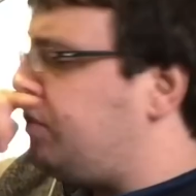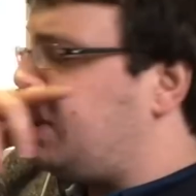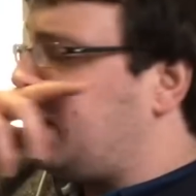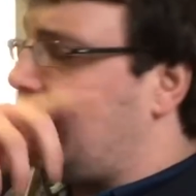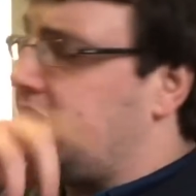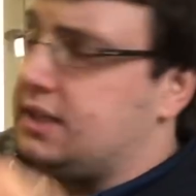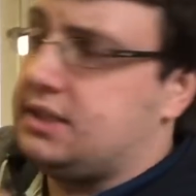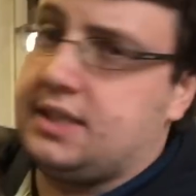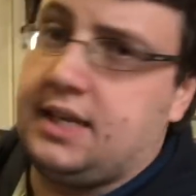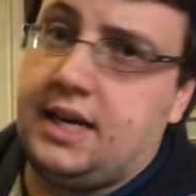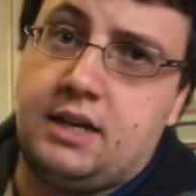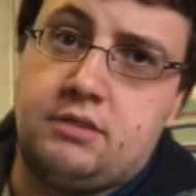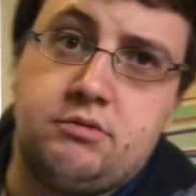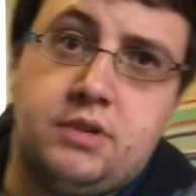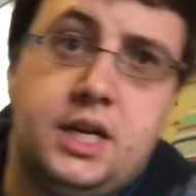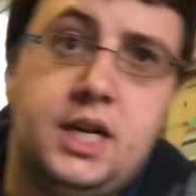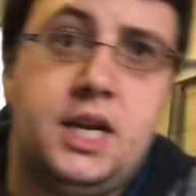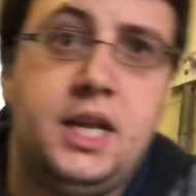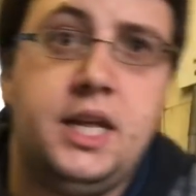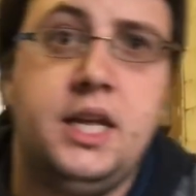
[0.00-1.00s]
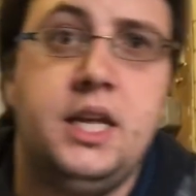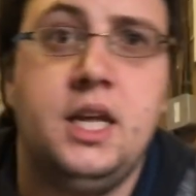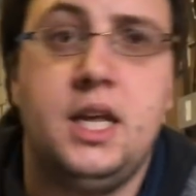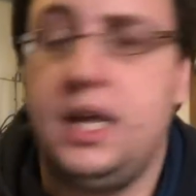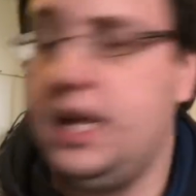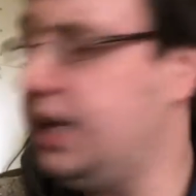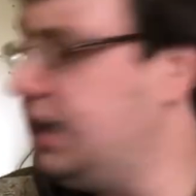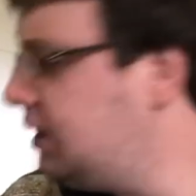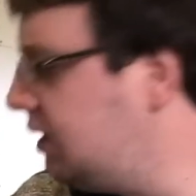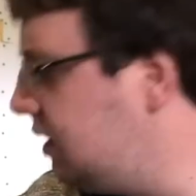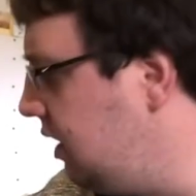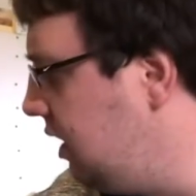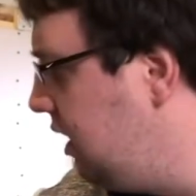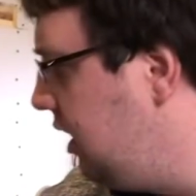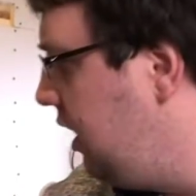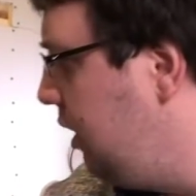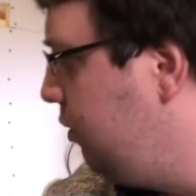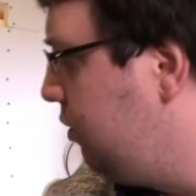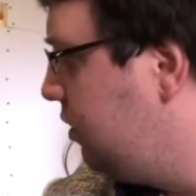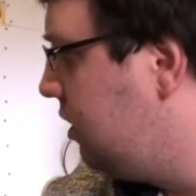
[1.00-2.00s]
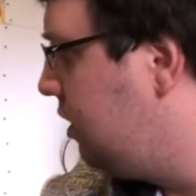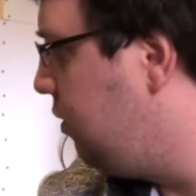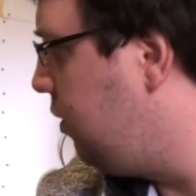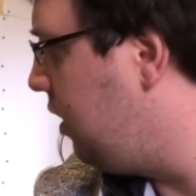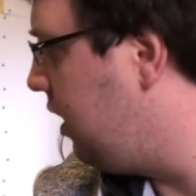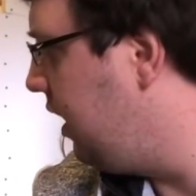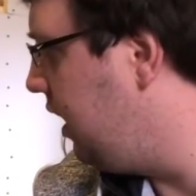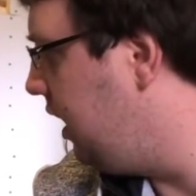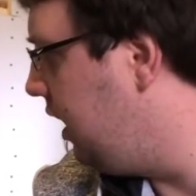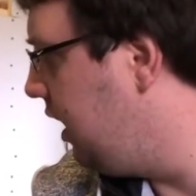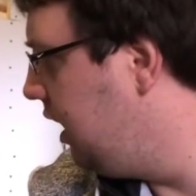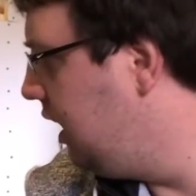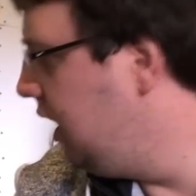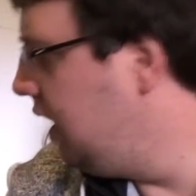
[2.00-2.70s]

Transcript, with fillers: that's that really. It's uh, It was quite...